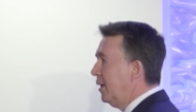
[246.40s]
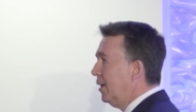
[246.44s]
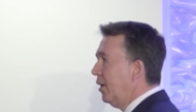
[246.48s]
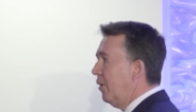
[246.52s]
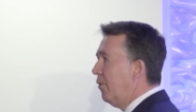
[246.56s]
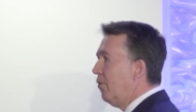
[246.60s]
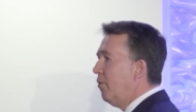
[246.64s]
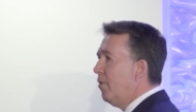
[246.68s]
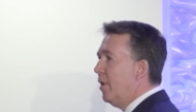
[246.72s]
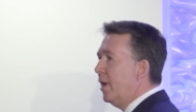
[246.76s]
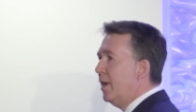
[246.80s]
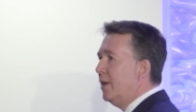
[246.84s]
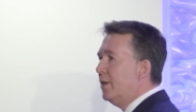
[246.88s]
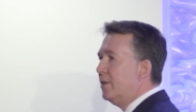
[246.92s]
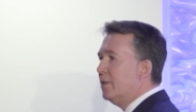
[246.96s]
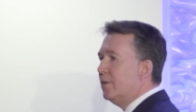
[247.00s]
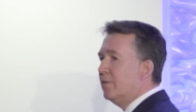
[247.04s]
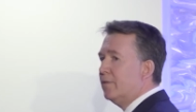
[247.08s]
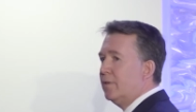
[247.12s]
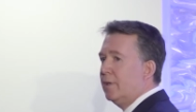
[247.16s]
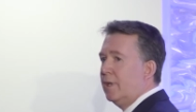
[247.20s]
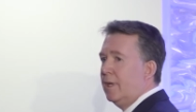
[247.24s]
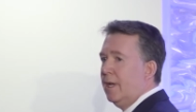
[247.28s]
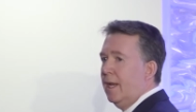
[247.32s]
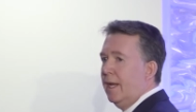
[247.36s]
a range
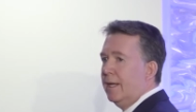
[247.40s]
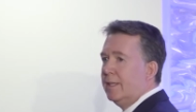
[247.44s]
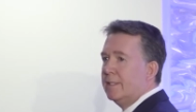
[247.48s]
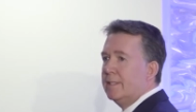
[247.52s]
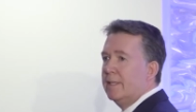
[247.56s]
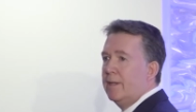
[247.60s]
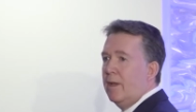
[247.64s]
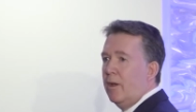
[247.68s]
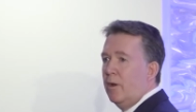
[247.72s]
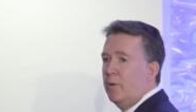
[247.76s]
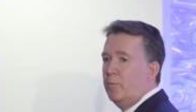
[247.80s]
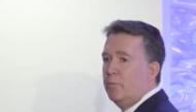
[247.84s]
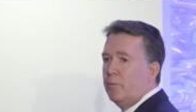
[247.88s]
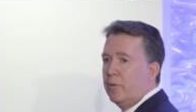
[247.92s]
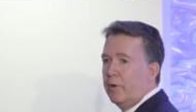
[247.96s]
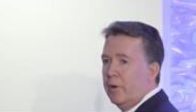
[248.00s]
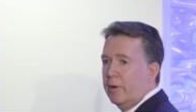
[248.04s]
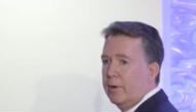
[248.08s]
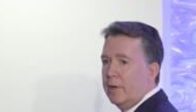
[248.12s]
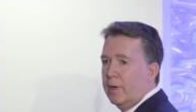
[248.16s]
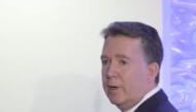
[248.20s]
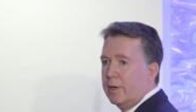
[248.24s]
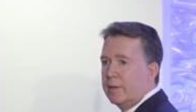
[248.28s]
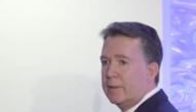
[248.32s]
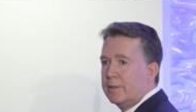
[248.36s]
of connected home
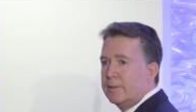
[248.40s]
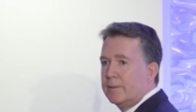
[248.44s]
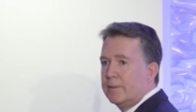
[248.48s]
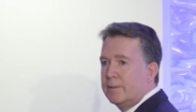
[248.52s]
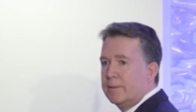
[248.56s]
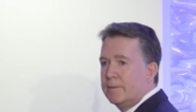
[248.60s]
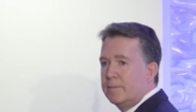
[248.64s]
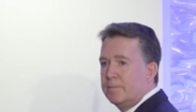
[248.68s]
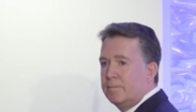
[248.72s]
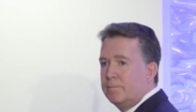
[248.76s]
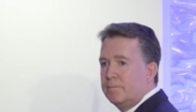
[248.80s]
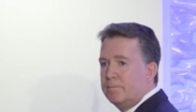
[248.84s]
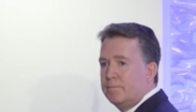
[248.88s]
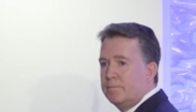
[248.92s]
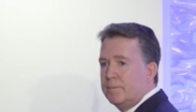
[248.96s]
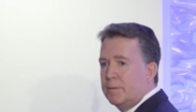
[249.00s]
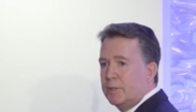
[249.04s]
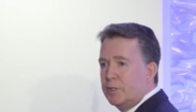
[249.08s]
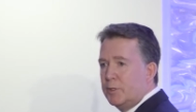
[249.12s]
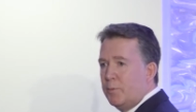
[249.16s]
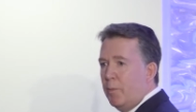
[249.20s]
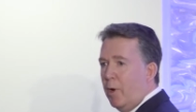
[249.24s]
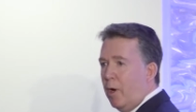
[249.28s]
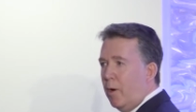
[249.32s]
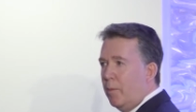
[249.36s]
products,
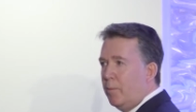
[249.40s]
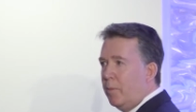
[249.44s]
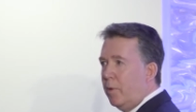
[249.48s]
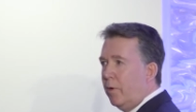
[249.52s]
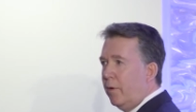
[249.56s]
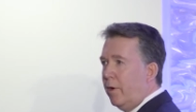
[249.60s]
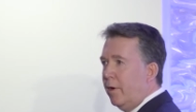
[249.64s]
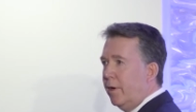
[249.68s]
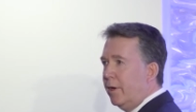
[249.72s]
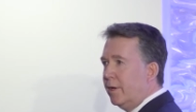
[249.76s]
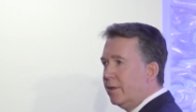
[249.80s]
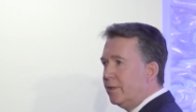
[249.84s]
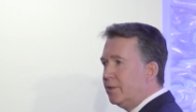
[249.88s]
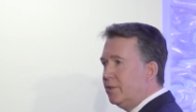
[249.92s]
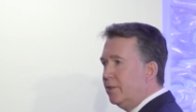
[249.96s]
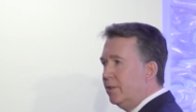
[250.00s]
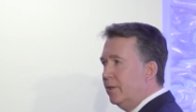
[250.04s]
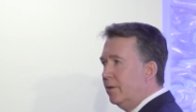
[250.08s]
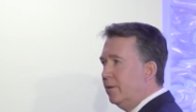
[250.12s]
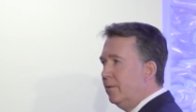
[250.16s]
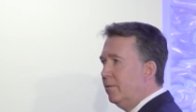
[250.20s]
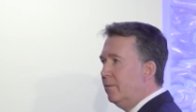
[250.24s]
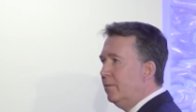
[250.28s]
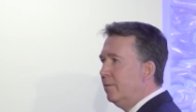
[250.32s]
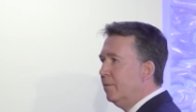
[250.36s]
smart products.
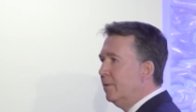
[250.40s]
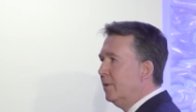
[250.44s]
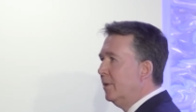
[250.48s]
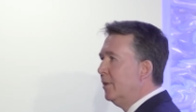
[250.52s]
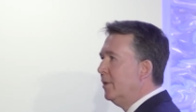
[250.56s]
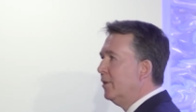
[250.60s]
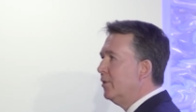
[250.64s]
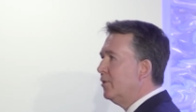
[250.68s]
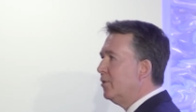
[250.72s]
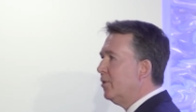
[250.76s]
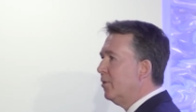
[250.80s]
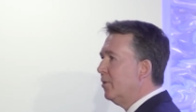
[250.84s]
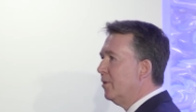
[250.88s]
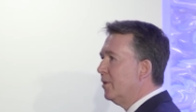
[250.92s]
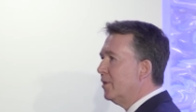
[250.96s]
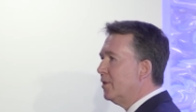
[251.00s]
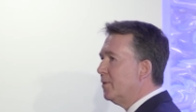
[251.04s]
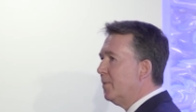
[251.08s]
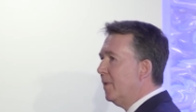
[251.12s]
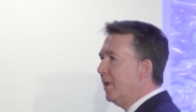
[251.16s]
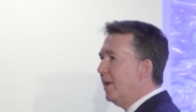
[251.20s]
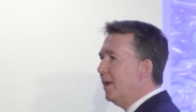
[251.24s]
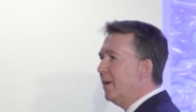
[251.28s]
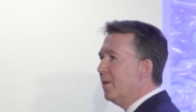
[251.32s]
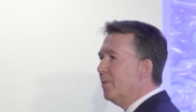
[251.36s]
You saw the
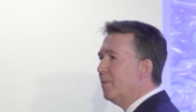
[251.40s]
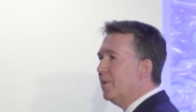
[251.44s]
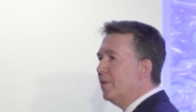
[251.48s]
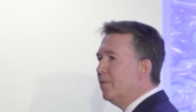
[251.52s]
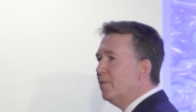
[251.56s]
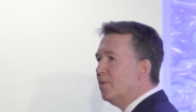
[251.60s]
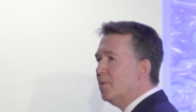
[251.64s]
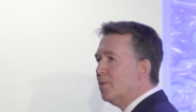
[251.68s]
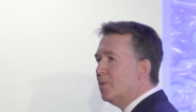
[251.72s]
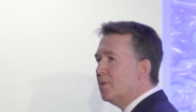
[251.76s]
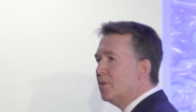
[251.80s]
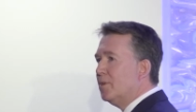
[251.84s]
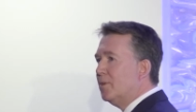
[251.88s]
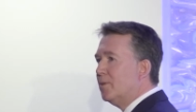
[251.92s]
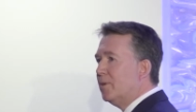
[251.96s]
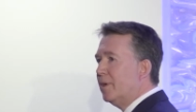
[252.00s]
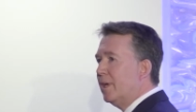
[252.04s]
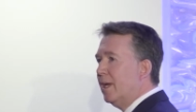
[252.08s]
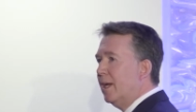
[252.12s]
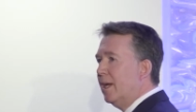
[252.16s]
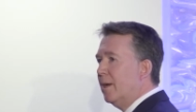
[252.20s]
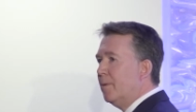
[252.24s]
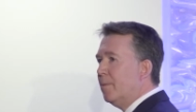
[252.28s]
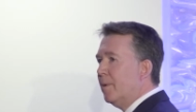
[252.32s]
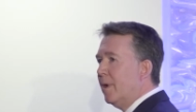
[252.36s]
speaker before
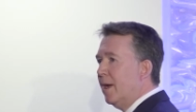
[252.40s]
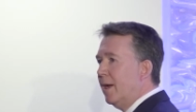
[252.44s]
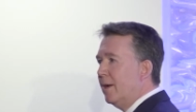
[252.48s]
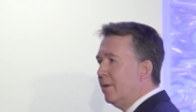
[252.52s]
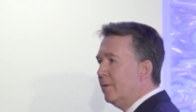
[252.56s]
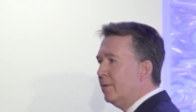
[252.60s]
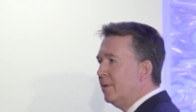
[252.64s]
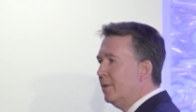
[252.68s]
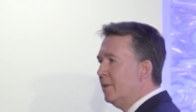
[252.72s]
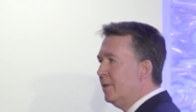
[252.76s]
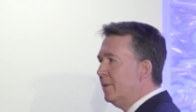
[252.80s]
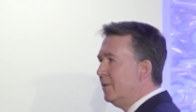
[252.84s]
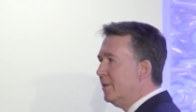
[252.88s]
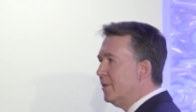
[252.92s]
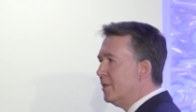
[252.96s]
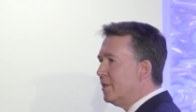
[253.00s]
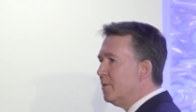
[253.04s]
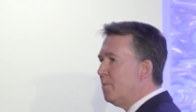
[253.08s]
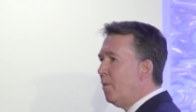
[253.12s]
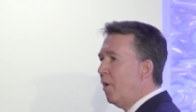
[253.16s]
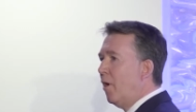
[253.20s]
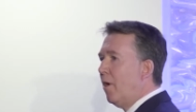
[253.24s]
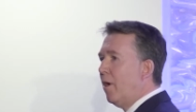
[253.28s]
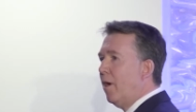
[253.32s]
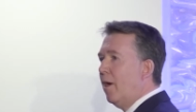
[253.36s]
talking about the
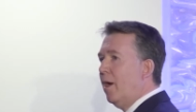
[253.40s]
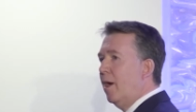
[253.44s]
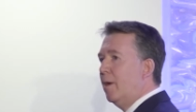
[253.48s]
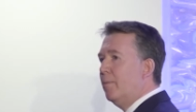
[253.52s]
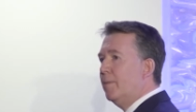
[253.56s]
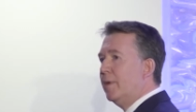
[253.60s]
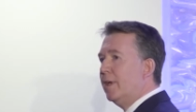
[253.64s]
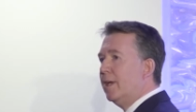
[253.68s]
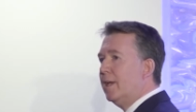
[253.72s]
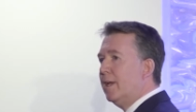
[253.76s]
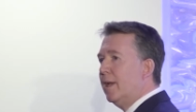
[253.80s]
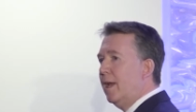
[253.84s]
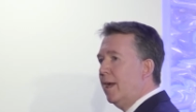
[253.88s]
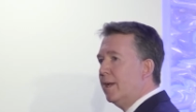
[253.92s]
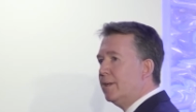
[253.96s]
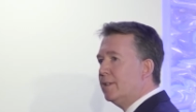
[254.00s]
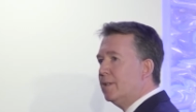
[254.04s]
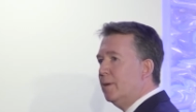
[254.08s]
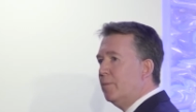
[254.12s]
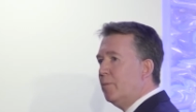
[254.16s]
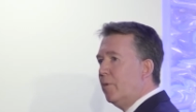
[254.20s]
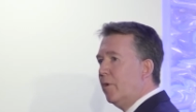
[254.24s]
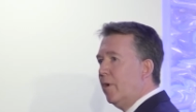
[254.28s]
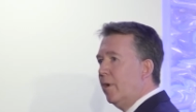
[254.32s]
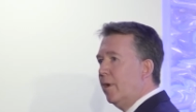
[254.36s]
smart home and
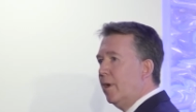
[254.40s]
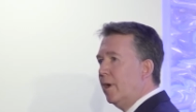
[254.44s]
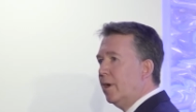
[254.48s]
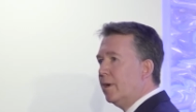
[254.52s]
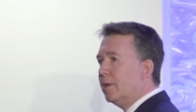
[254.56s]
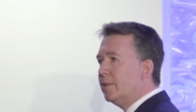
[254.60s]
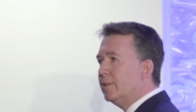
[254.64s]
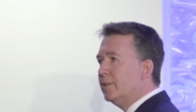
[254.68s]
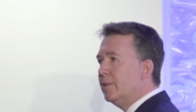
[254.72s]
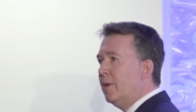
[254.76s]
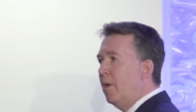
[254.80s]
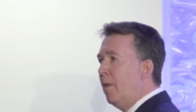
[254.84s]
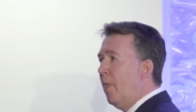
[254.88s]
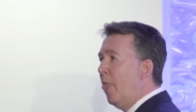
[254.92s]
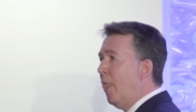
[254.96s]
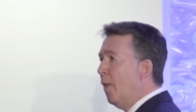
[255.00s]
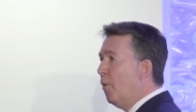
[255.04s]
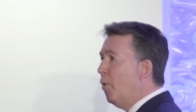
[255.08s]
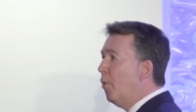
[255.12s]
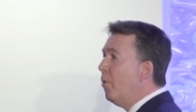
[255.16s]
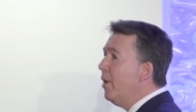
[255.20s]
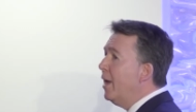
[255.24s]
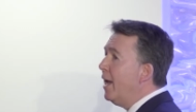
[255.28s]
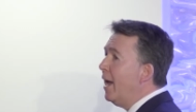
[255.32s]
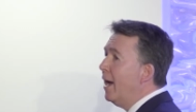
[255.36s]
connected products.
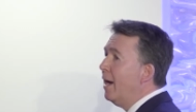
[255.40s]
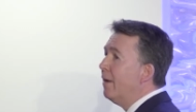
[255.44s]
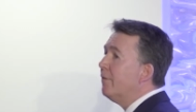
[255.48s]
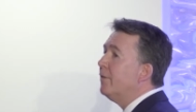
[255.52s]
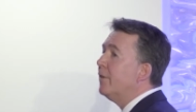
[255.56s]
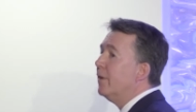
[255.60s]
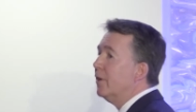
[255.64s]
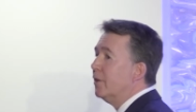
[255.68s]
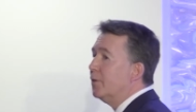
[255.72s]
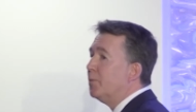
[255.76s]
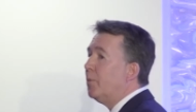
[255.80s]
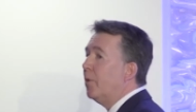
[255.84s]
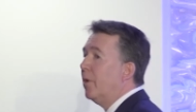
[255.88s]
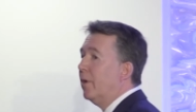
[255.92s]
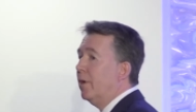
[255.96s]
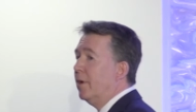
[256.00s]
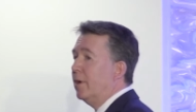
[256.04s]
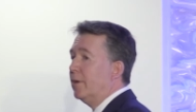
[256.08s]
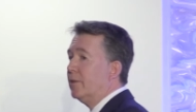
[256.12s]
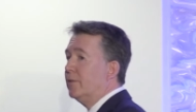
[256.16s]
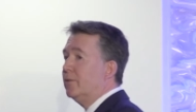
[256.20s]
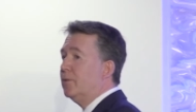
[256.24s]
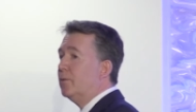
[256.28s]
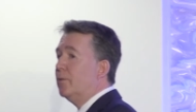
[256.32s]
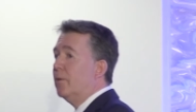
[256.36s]
Well, we have those
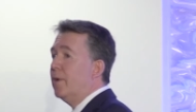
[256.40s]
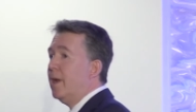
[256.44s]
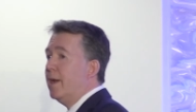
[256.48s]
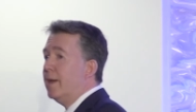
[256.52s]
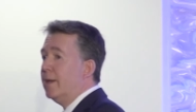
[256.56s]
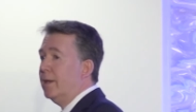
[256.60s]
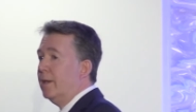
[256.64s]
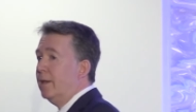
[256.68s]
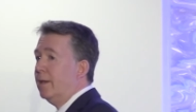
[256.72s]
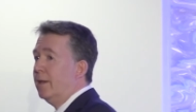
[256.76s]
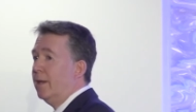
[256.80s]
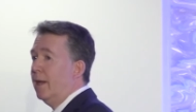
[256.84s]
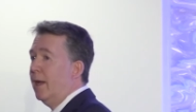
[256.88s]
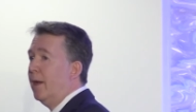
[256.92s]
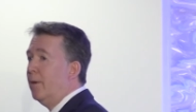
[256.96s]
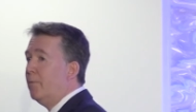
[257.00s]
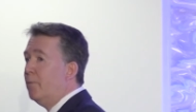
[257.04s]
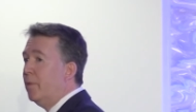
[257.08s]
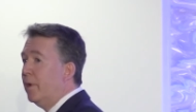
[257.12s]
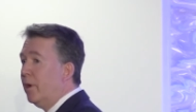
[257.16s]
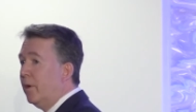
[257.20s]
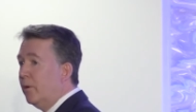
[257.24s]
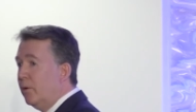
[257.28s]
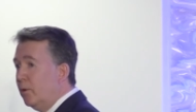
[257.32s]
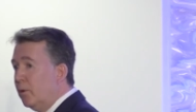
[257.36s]
products already, and
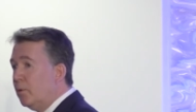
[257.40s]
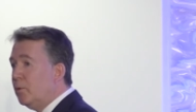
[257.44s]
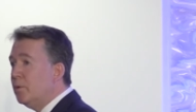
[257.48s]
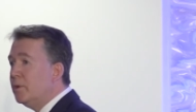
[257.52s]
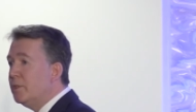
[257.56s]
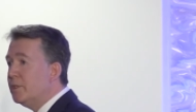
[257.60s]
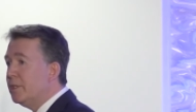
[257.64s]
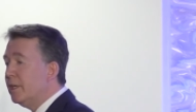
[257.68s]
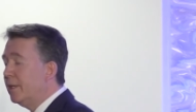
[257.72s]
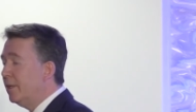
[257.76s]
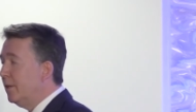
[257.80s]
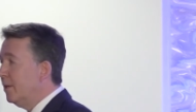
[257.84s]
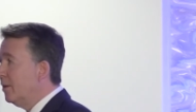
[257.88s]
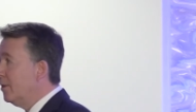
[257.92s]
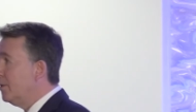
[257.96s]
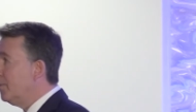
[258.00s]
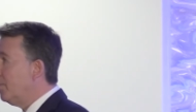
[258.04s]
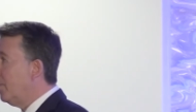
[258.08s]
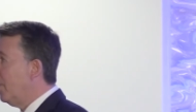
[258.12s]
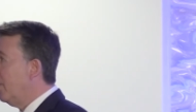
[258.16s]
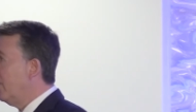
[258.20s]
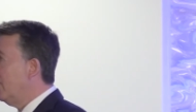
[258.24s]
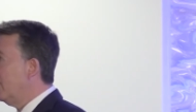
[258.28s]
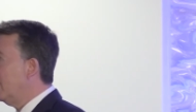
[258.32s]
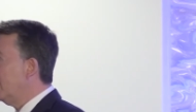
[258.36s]
we are launching those
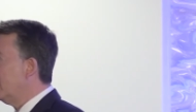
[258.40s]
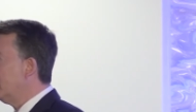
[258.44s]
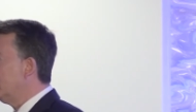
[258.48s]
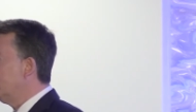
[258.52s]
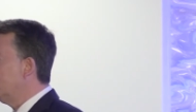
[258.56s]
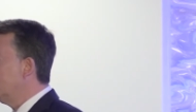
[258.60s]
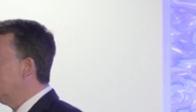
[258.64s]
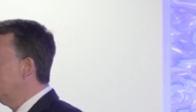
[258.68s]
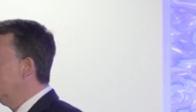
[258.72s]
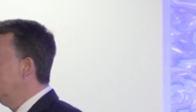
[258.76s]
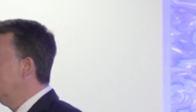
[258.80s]
products